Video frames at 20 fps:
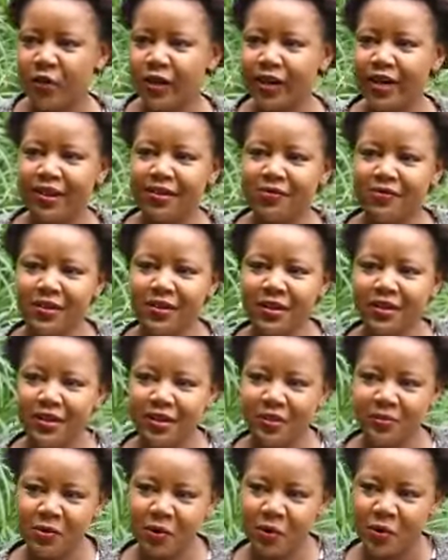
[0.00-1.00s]
You are giving
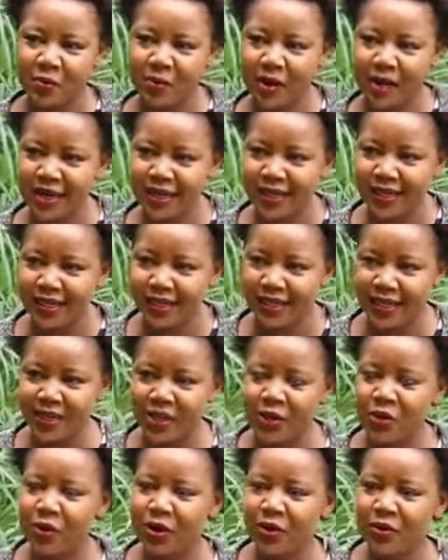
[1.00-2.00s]
him your money.
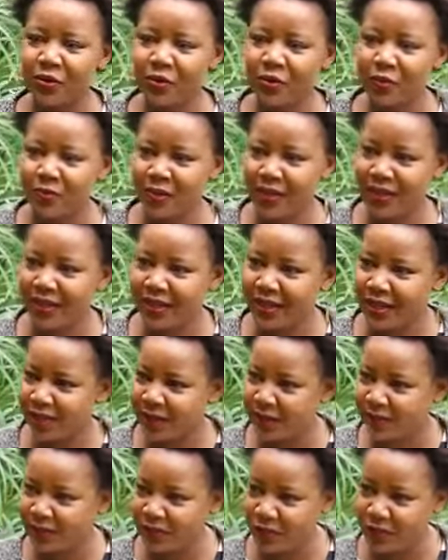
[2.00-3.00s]
You are dropping
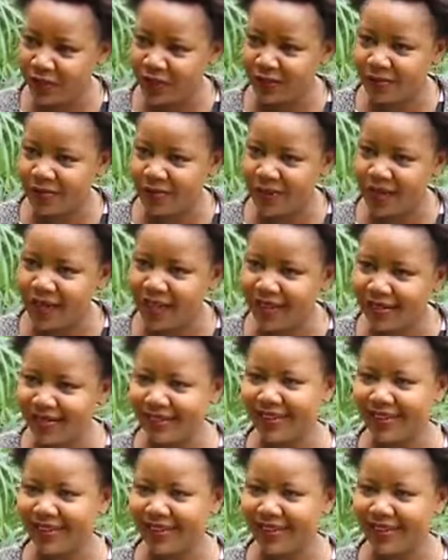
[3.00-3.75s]
him to his place.